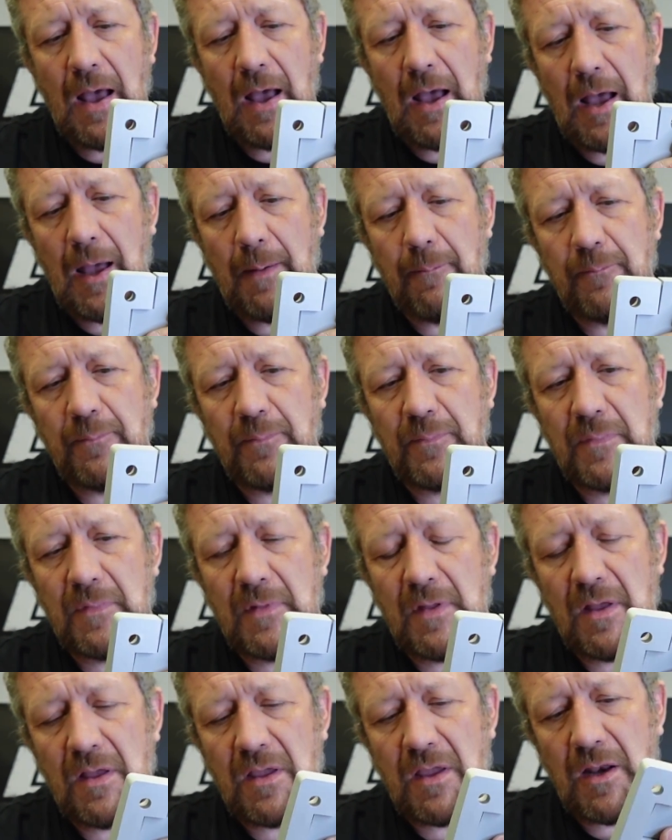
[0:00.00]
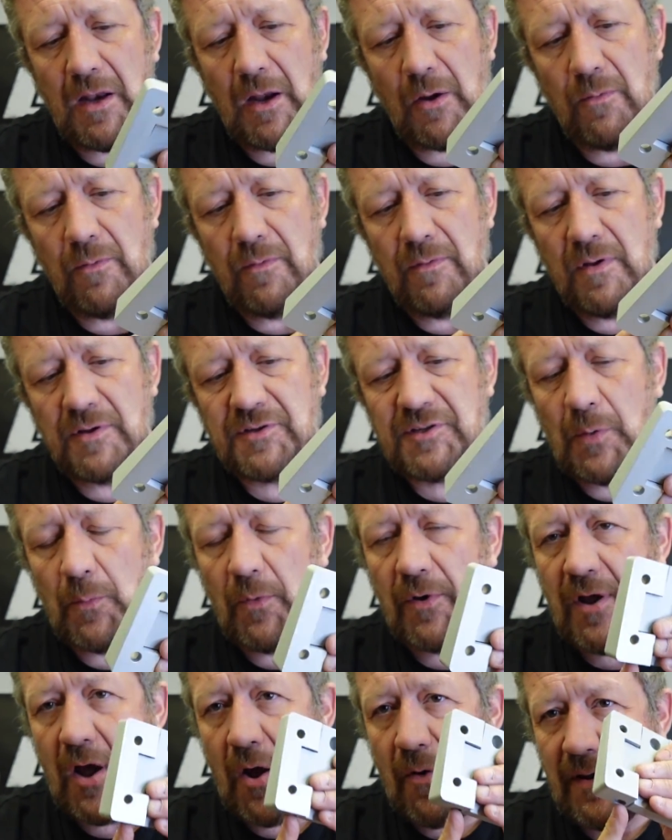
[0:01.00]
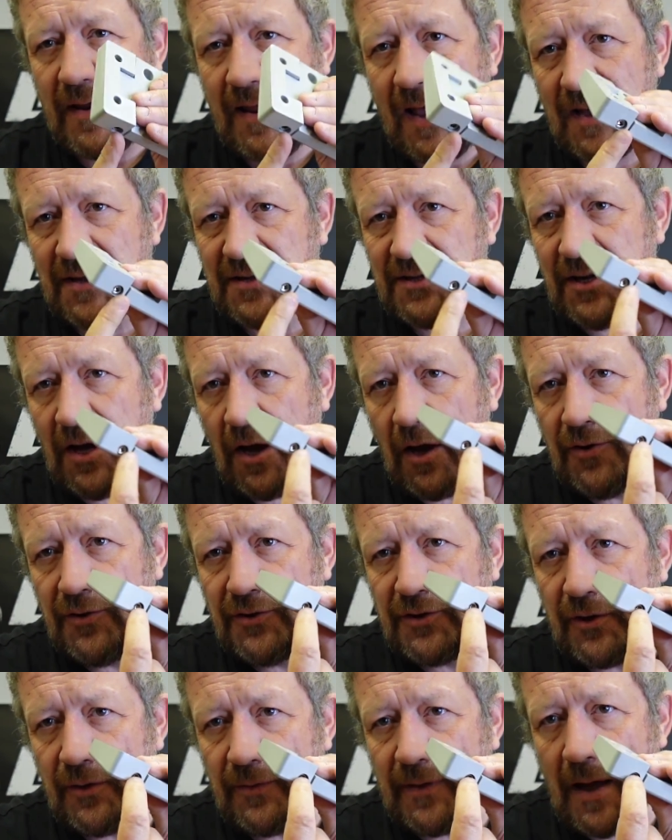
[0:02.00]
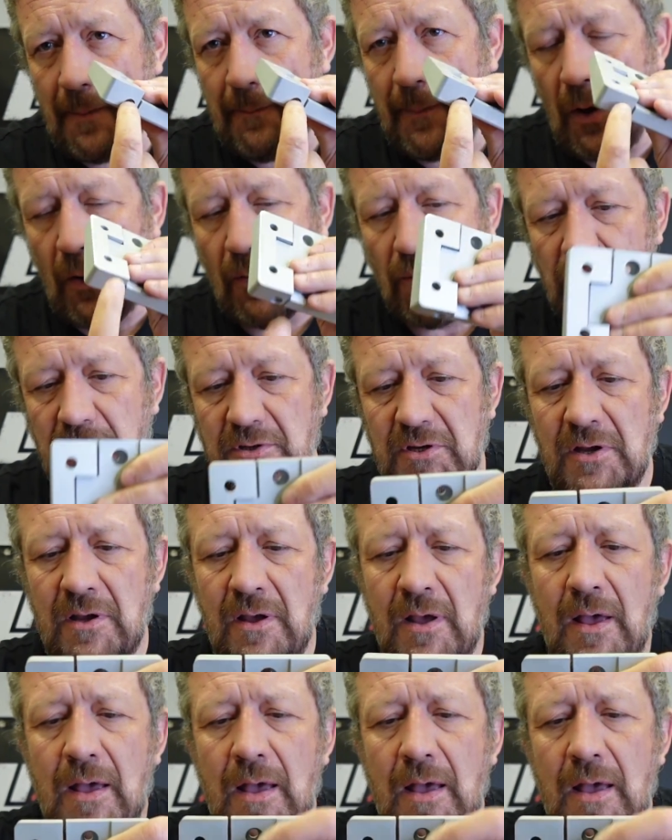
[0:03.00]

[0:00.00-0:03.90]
you know, someone only has to undo that bolt